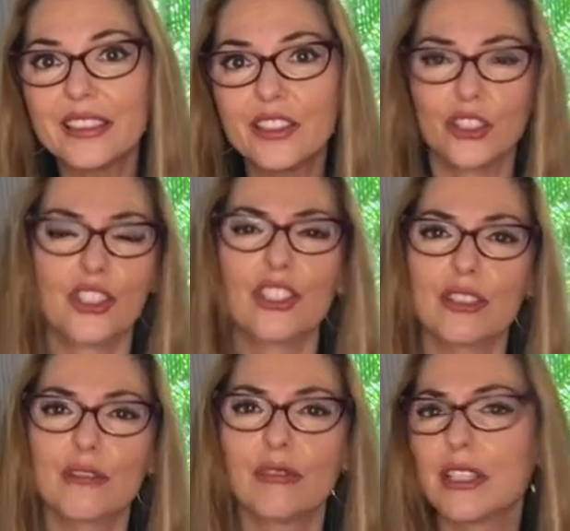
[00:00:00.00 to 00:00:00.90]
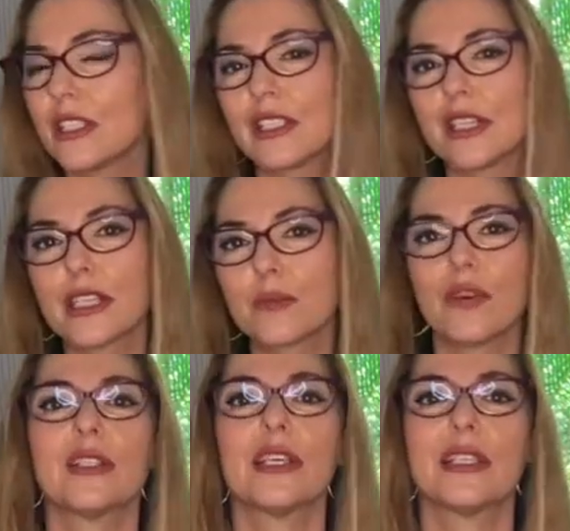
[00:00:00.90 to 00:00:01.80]
not just listen to the next
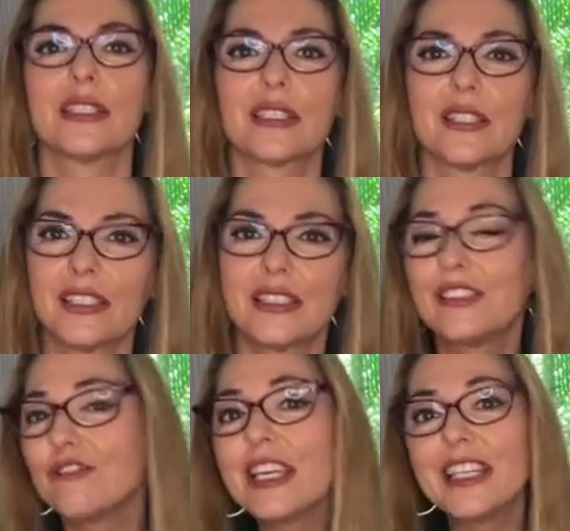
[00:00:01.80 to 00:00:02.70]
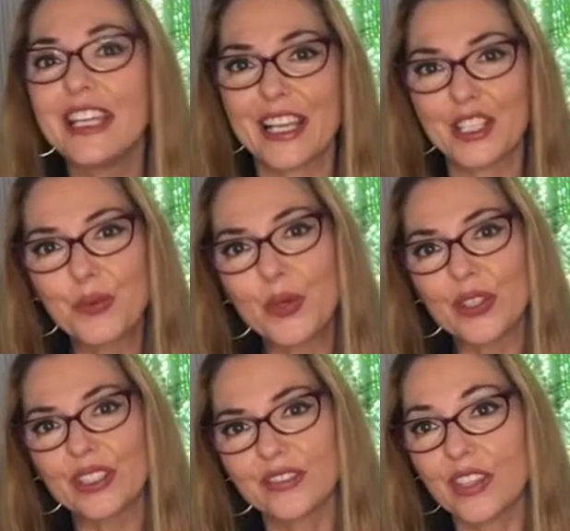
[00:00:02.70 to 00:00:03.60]
podcast or read the next
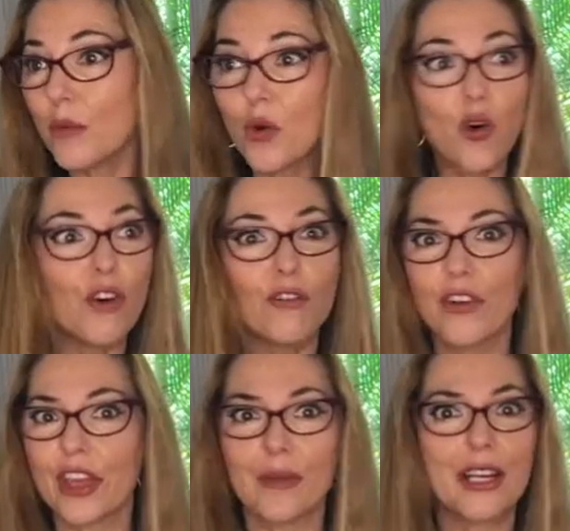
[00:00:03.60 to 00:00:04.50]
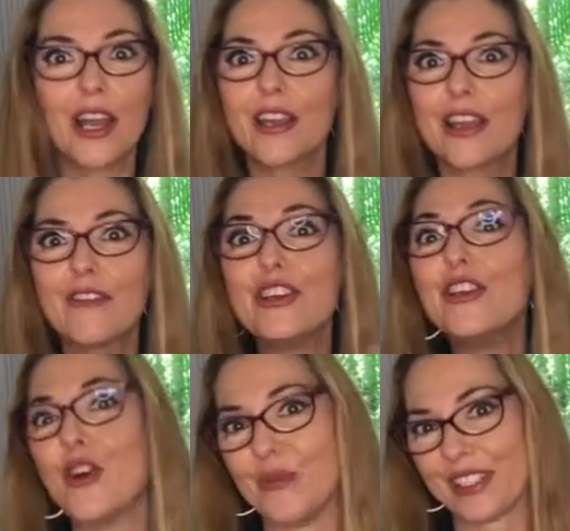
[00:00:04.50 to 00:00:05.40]
book. I'm all for that. I mean, I have an
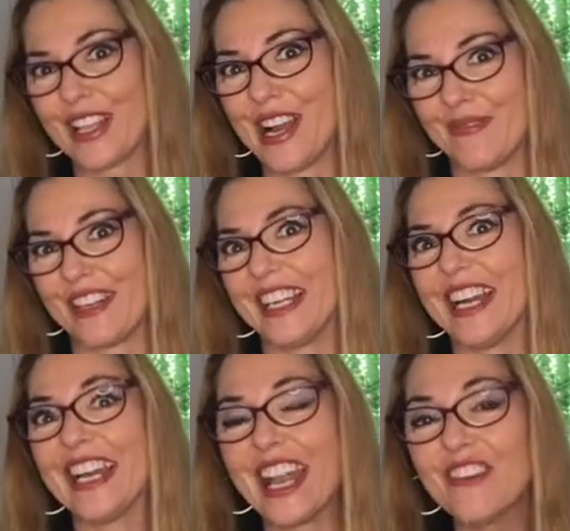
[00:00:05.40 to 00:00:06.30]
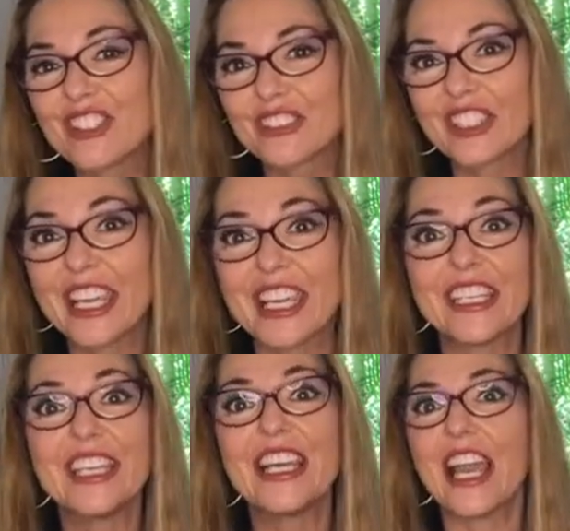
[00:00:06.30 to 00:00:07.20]
enormous library and I love to
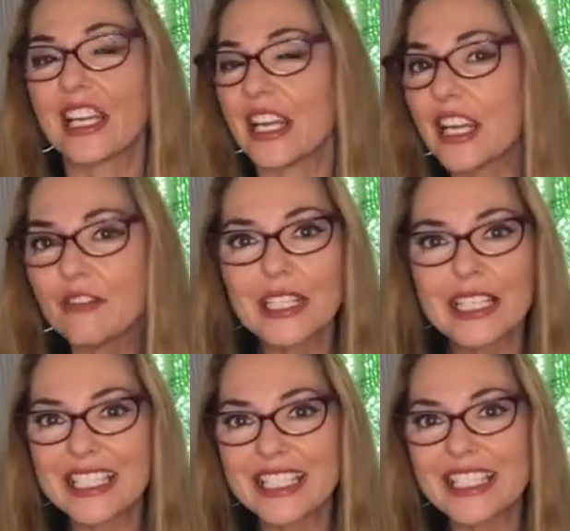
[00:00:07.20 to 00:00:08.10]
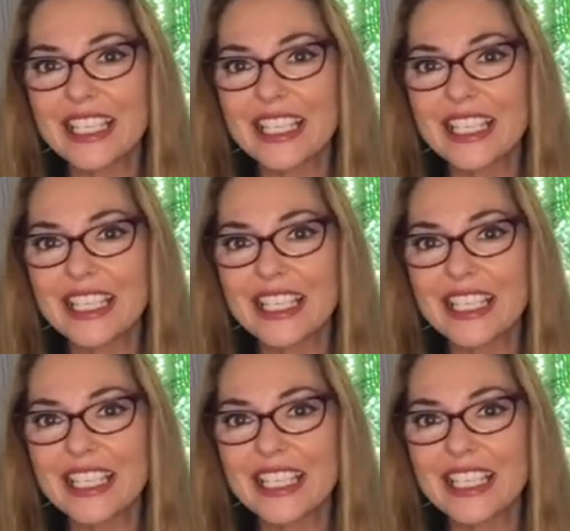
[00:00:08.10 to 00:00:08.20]
read and I love to listen